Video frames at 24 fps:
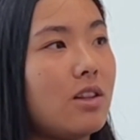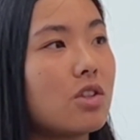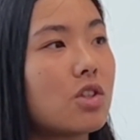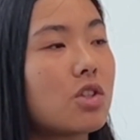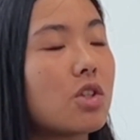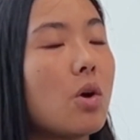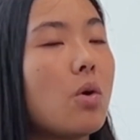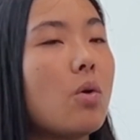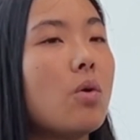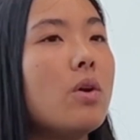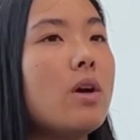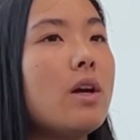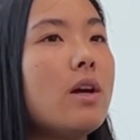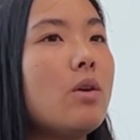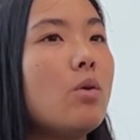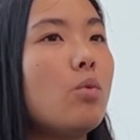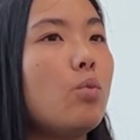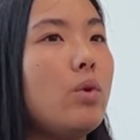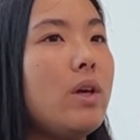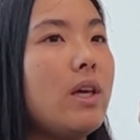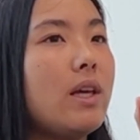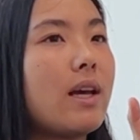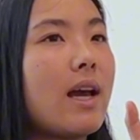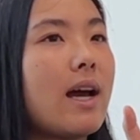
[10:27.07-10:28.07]
So mm-hmm.
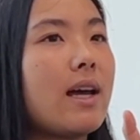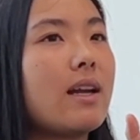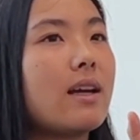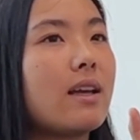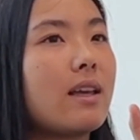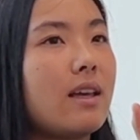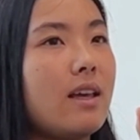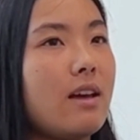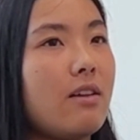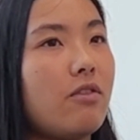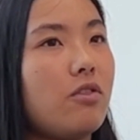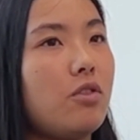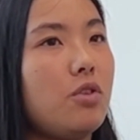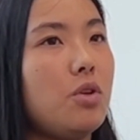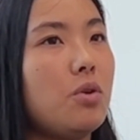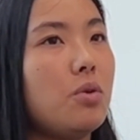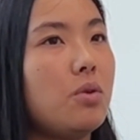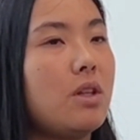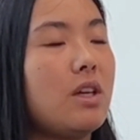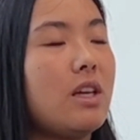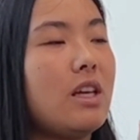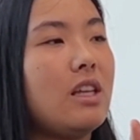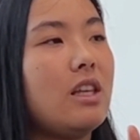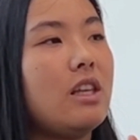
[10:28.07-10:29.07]
we kind of give you
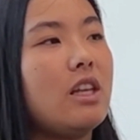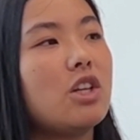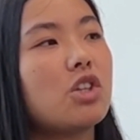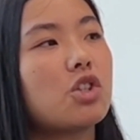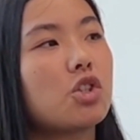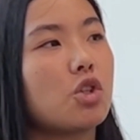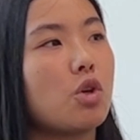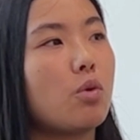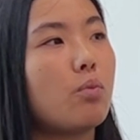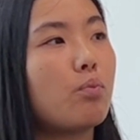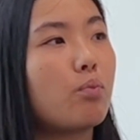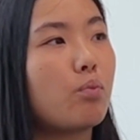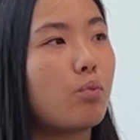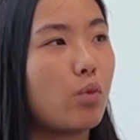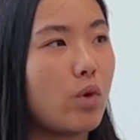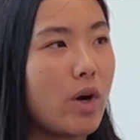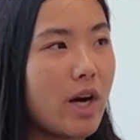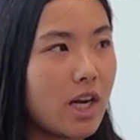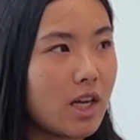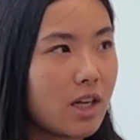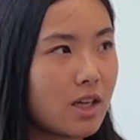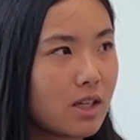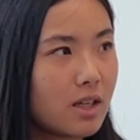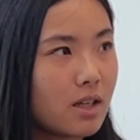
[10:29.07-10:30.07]
the initial
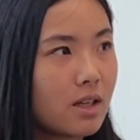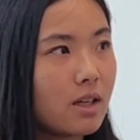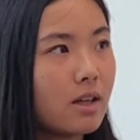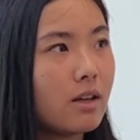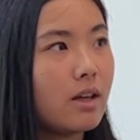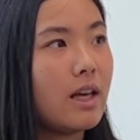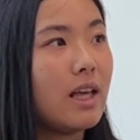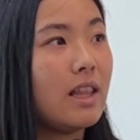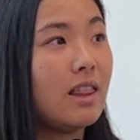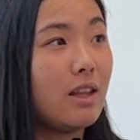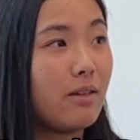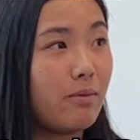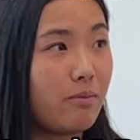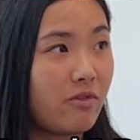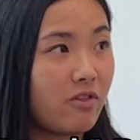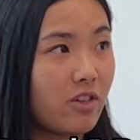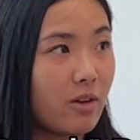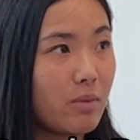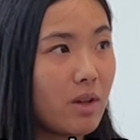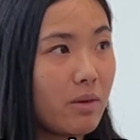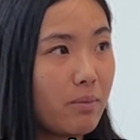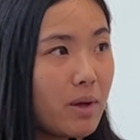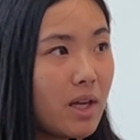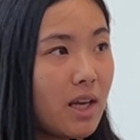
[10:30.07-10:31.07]
break in the, from
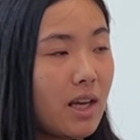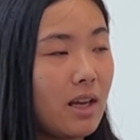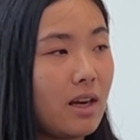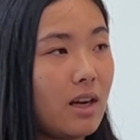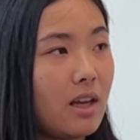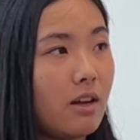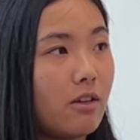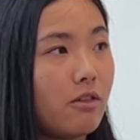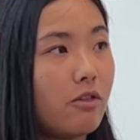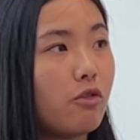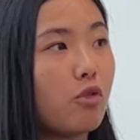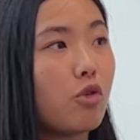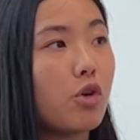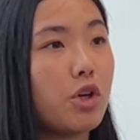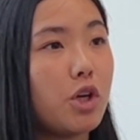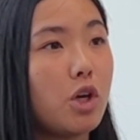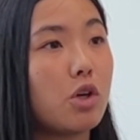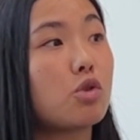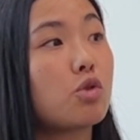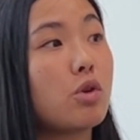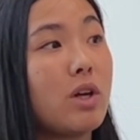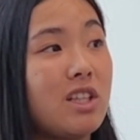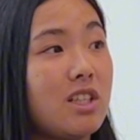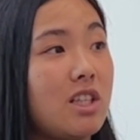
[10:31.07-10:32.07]
the beginning mm-hmm. for hmm. your
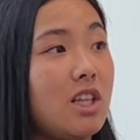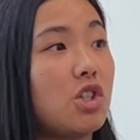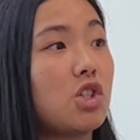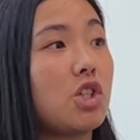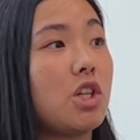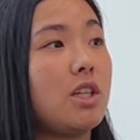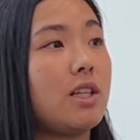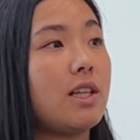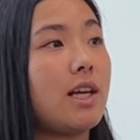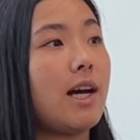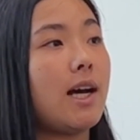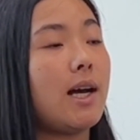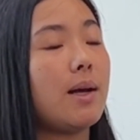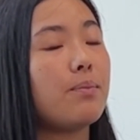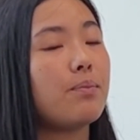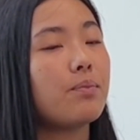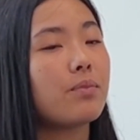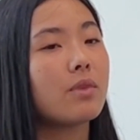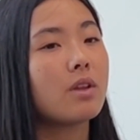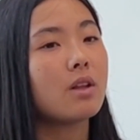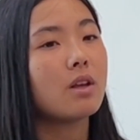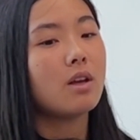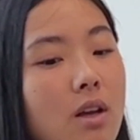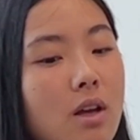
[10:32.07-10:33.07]
transition time.
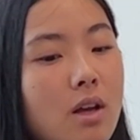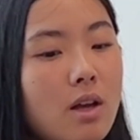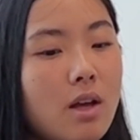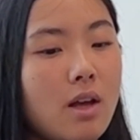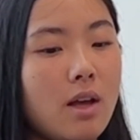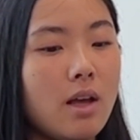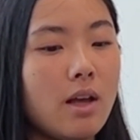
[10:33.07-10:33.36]
Mm-hmm.